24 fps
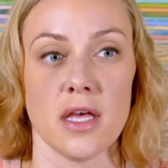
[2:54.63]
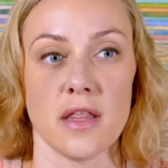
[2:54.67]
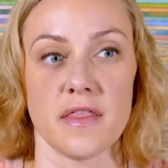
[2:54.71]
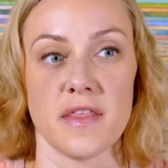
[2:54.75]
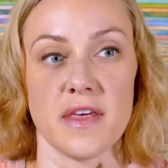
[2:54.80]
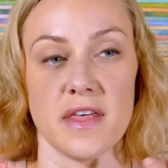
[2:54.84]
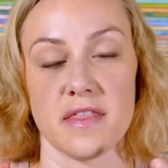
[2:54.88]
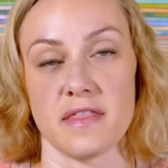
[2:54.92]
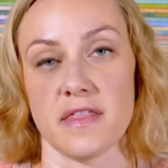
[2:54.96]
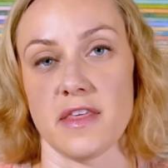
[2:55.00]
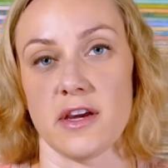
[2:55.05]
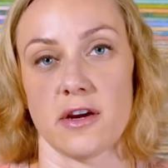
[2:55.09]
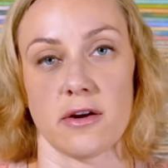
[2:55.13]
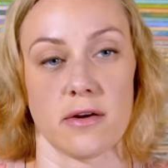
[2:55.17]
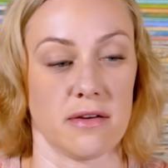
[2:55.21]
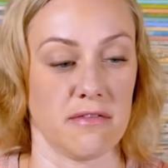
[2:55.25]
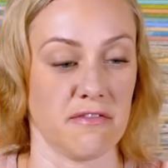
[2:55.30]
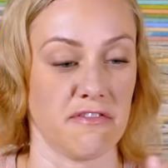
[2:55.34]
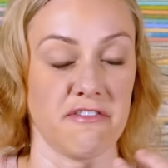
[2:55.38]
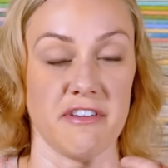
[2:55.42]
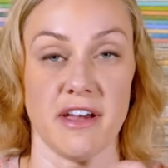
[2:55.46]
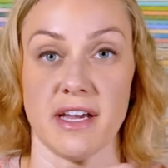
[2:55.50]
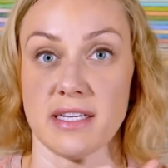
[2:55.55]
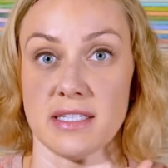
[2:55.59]
that they're
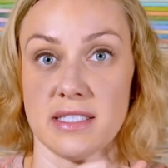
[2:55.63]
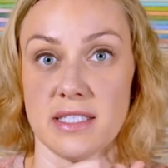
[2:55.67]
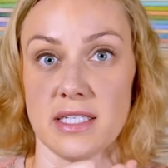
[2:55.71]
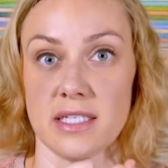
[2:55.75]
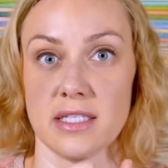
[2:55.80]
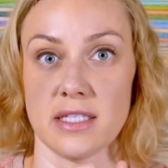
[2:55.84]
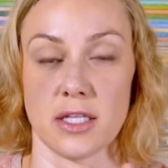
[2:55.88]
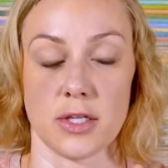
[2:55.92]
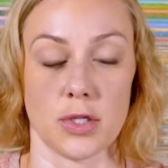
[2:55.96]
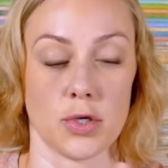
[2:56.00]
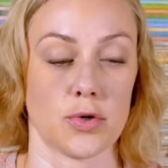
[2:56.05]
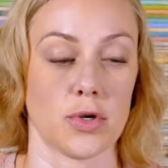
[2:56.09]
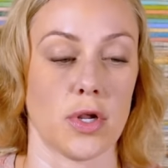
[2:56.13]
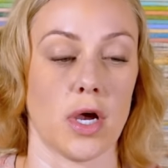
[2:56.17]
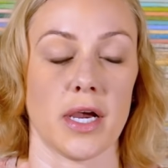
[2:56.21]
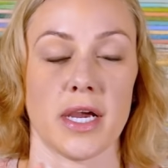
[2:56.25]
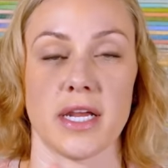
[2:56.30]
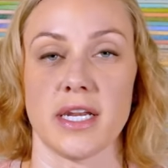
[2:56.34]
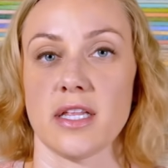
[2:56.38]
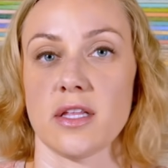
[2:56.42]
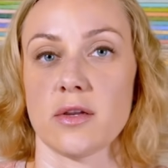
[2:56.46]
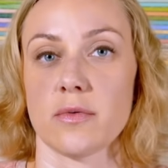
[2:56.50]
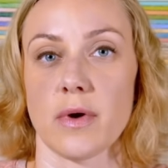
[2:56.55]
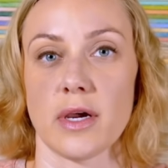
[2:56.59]
infected, that they're not
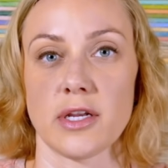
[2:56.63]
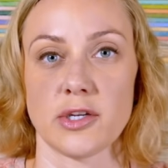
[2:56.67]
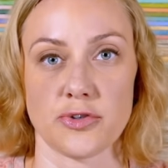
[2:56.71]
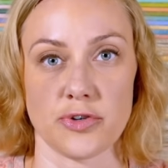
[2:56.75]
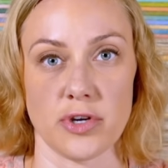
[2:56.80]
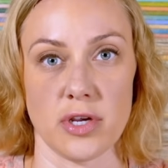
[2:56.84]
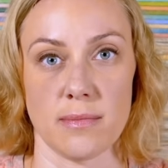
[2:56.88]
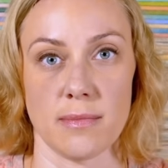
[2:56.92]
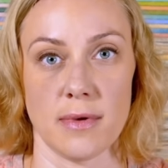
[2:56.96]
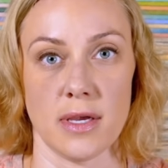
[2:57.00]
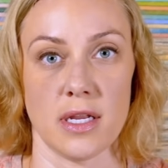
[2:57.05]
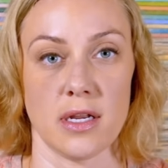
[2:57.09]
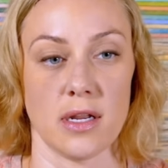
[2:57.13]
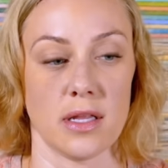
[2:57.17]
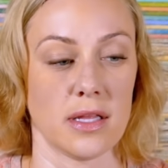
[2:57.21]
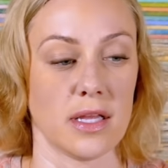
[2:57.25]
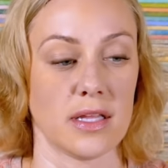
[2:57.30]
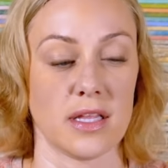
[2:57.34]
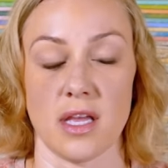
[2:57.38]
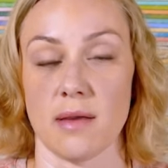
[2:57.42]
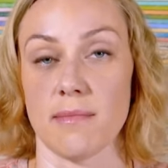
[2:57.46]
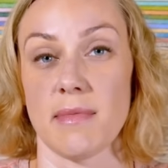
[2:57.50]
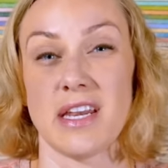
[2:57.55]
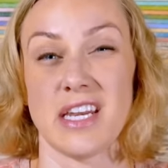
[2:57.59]
getting the right treatment, and
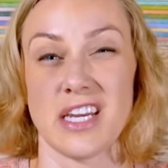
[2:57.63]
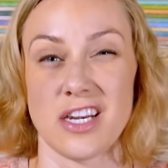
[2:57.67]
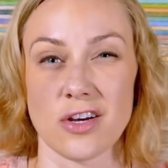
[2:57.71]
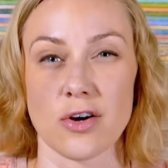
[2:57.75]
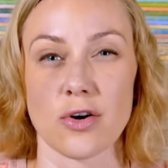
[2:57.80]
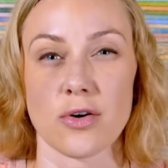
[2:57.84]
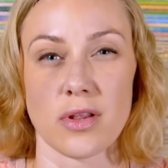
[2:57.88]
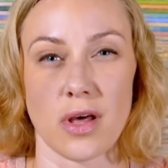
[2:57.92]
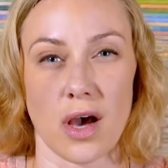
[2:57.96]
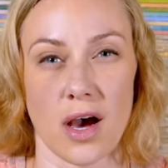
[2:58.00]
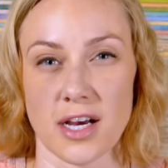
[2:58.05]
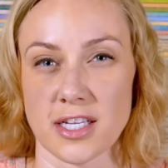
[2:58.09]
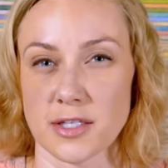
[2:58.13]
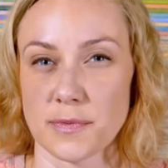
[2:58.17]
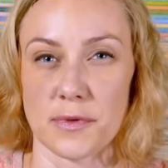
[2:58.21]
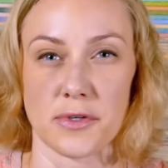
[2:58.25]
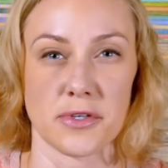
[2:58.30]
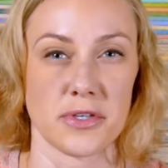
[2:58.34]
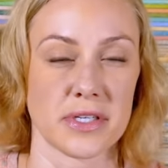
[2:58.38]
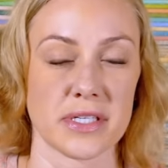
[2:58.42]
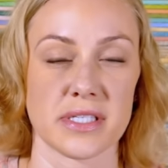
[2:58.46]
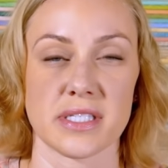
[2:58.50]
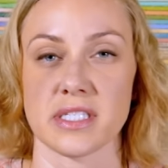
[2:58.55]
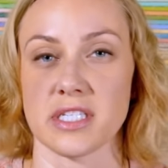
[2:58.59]
that they may need to go to the
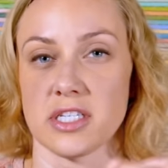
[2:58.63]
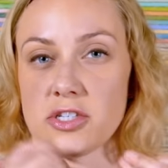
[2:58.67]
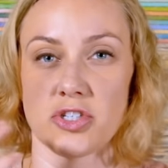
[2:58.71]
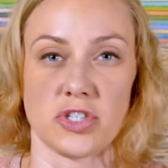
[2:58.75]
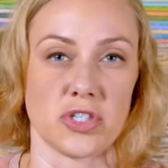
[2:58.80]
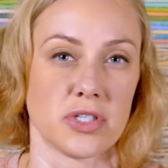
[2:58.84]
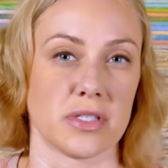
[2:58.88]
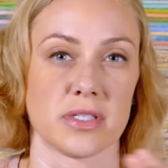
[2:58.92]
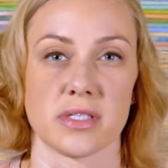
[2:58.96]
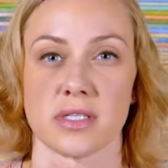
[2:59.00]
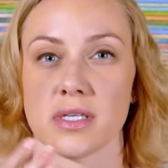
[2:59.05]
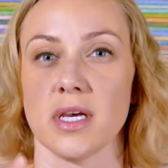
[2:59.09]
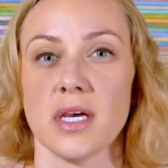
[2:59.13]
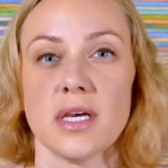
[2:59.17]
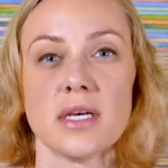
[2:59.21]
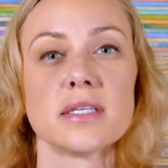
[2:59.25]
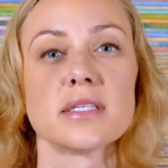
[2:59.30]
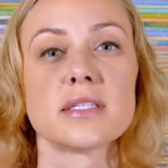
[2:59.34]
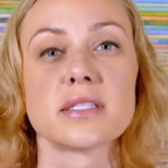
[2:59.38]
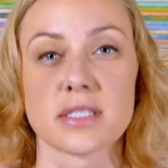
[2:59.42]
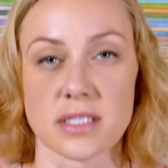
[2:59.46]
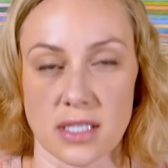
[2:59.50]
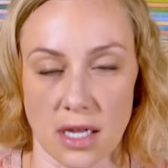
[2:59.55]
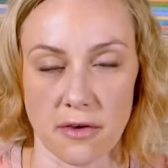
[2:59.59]
hospital and get stitches,
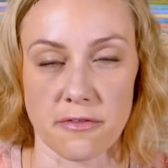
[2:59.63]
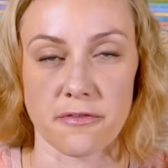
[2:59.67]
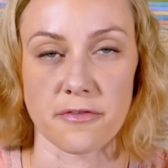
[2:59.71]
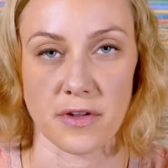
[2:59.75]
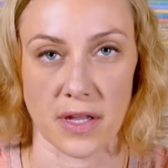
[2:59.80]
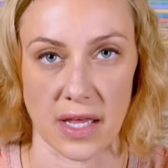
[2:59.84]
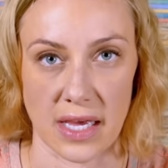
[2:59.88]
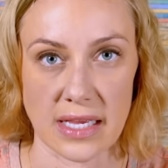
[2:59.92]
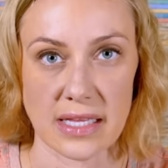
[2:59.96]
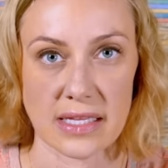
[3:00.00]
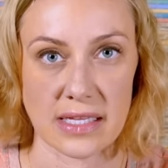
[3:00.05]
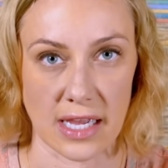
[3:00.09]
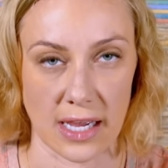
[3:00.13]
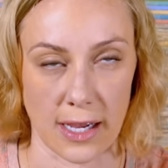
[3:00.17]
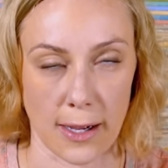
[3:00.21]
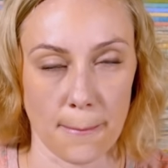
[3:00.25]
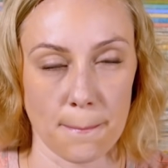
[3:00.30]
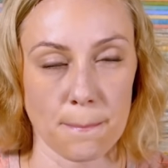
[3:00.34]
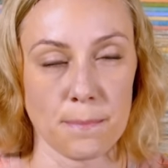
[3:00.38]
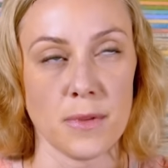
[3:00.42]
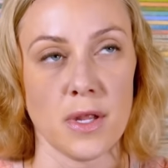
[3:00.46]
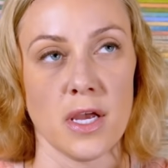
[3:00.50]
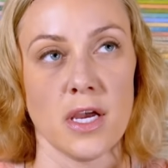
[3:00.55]
stuff like that.